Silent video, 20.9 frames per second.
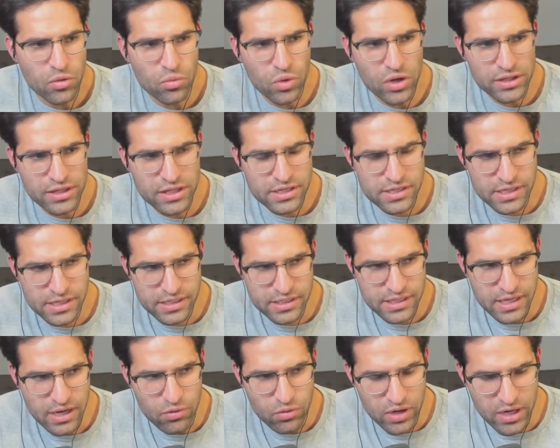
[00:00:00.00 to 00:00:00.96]
But
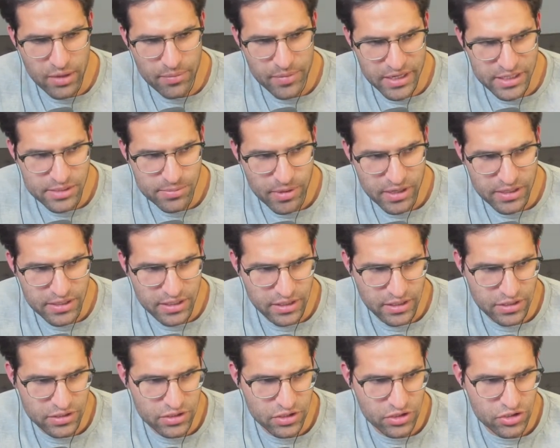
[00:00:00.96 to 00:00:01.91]
what I'm
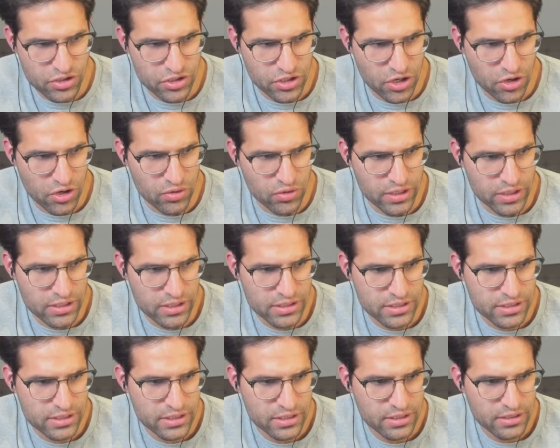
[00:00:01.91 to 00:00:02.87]
expecting this to show
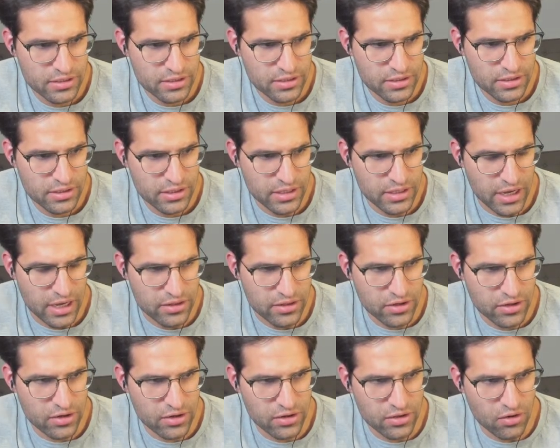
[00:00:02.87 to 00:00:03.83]
is, yeah,
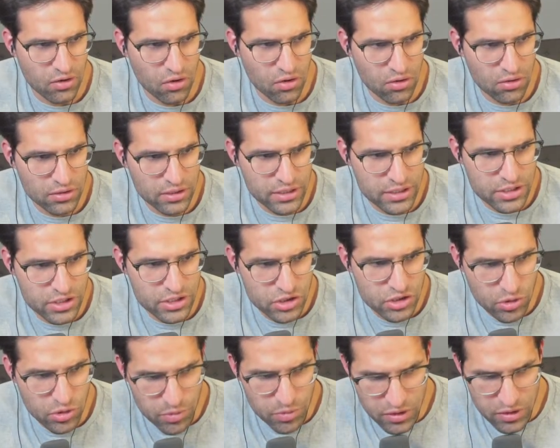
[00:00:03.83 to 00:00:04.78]
there are all these
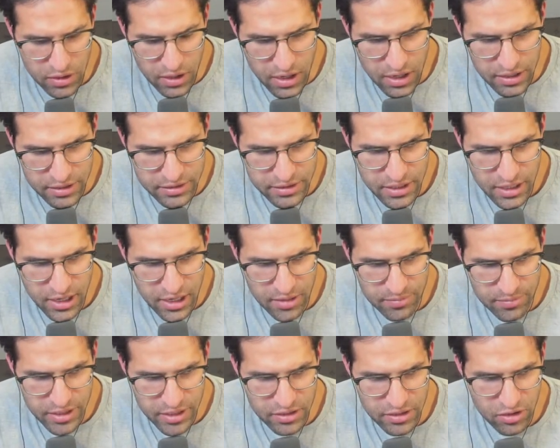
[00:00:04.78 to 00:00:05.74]
super
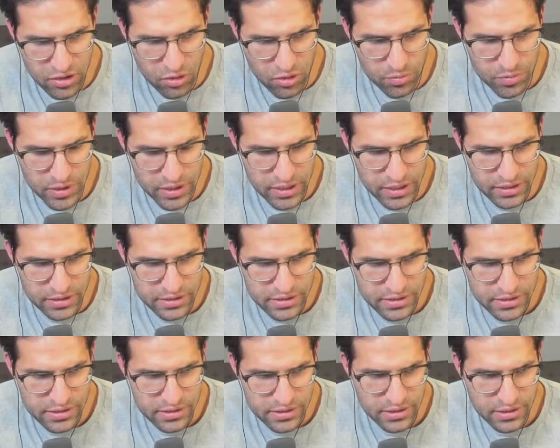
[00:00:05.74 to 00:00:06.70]
uncommon
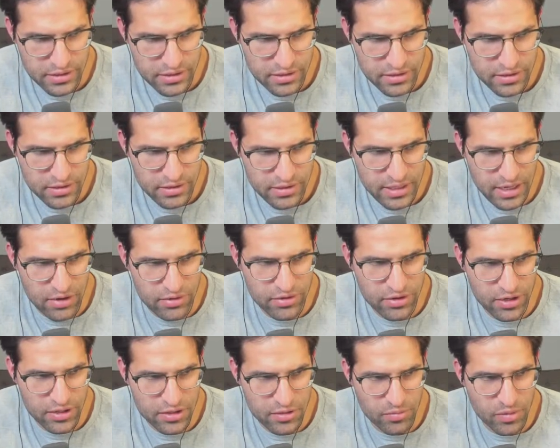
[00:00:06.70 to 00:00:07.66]
openings
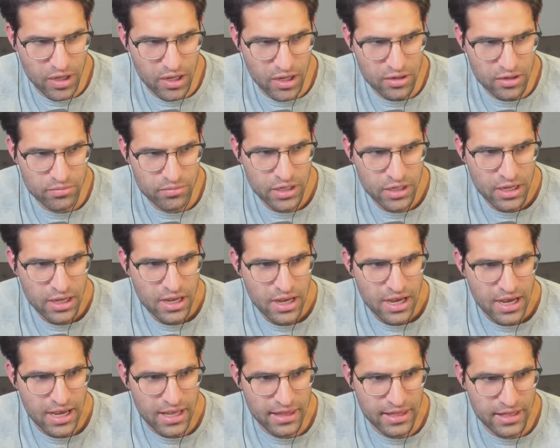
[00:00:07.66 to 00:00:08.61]
down here at the bottom,
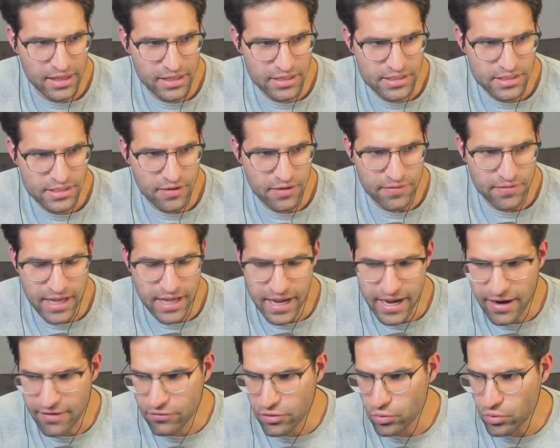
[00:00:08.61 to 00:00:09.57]
and then the stuff
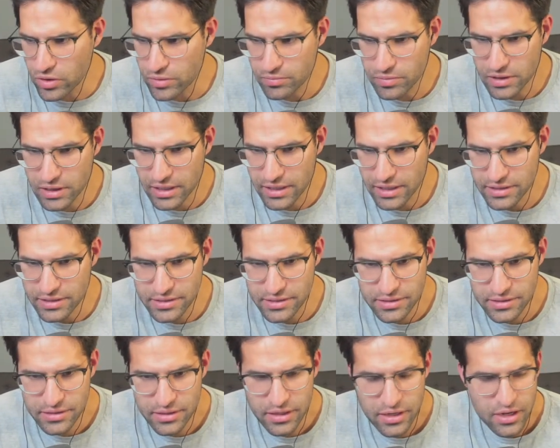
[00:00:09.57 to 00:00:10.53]
that everyone
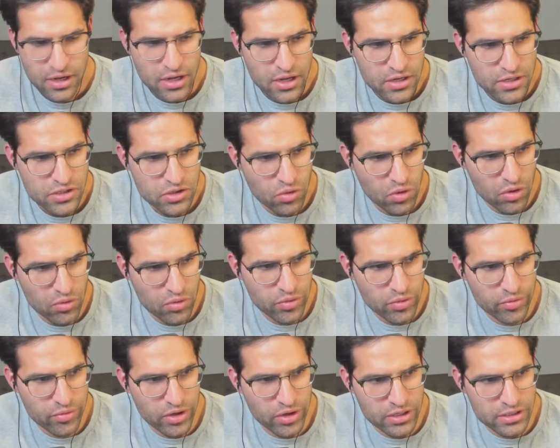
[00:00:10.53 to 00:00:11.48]
plays. So what
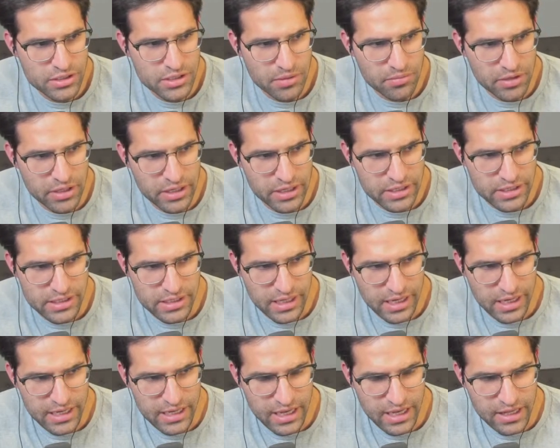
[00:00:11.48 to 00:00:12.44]
we want something is
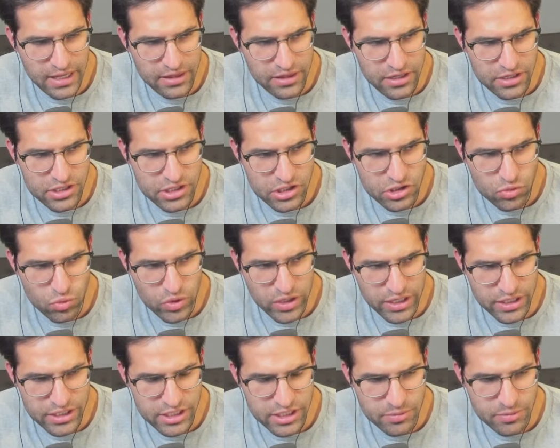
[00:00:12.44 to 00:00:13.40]
like in the
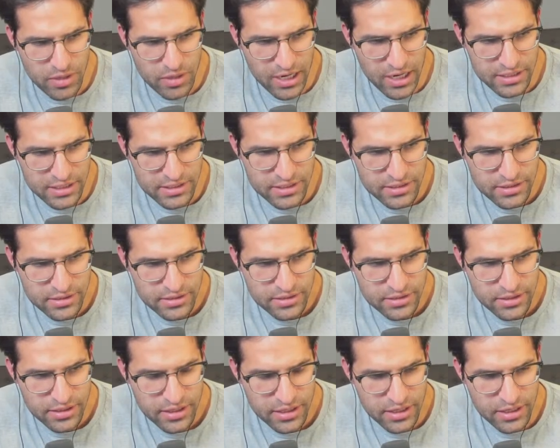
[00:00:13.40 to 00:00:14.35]
sweet spot.
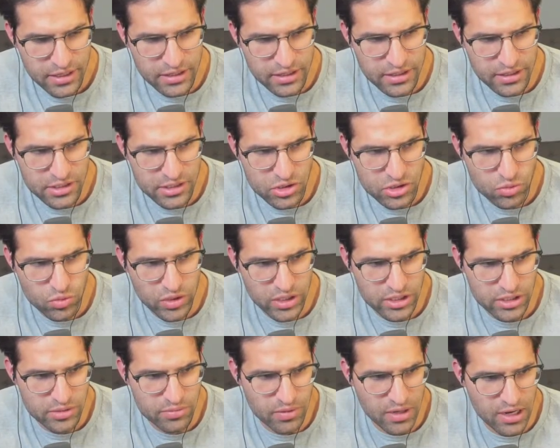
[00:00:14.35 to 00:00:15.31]
In the
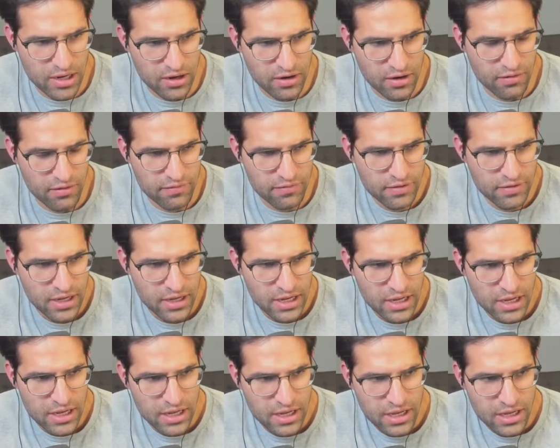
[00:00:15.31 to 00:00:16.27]
sweet spot of,
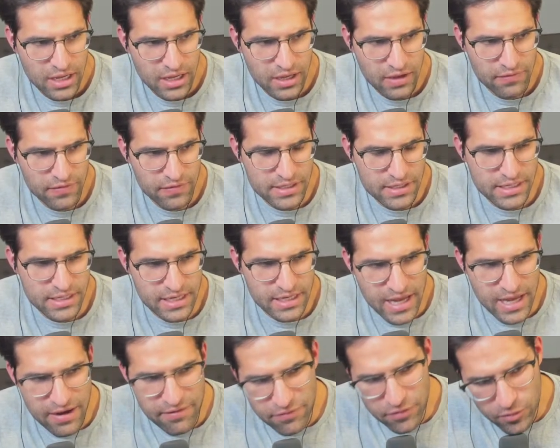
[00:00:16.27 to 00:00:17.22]
if it's
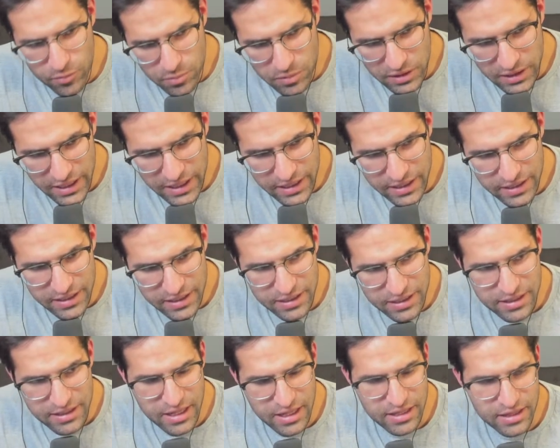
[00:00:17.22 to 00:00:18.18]
never
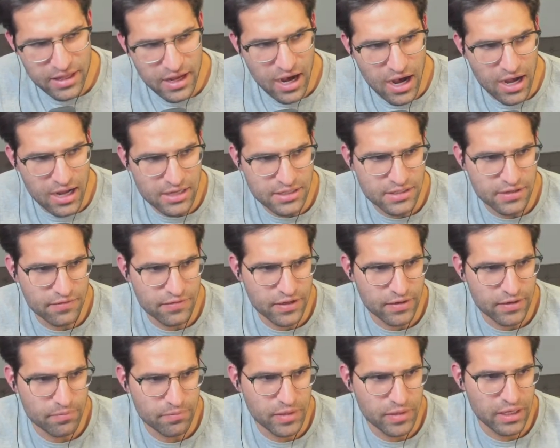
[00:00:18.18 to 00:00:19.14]
played, then the odds of
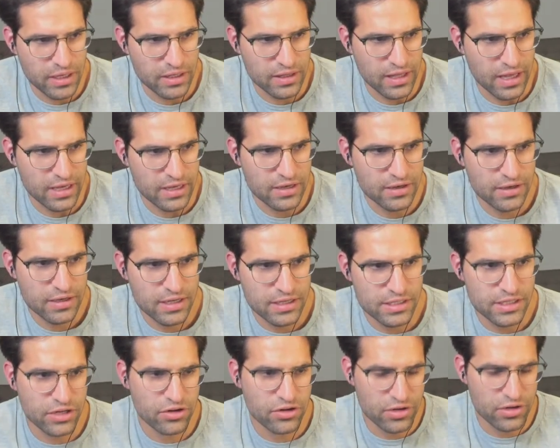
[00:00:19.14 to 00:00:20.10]
it being like
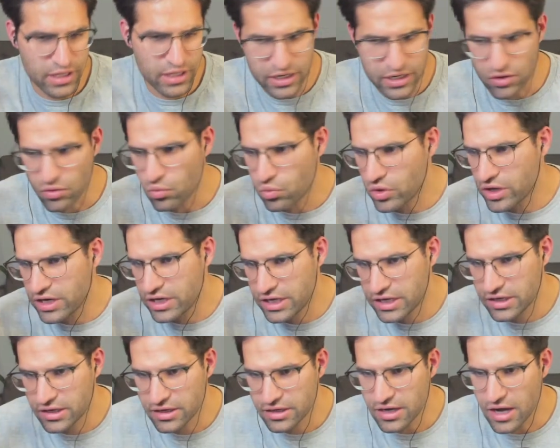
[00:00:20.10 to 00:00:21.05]
considered like a
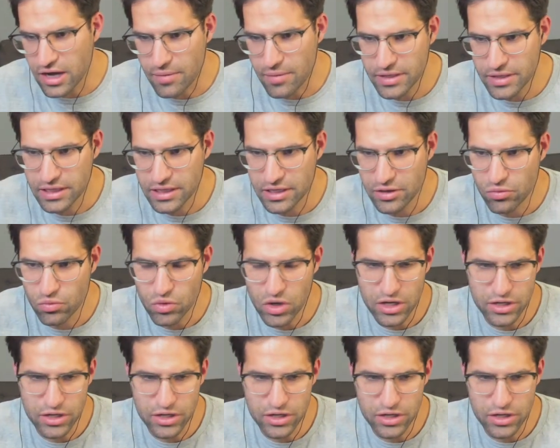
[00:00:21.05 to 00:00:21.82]
winning, commonly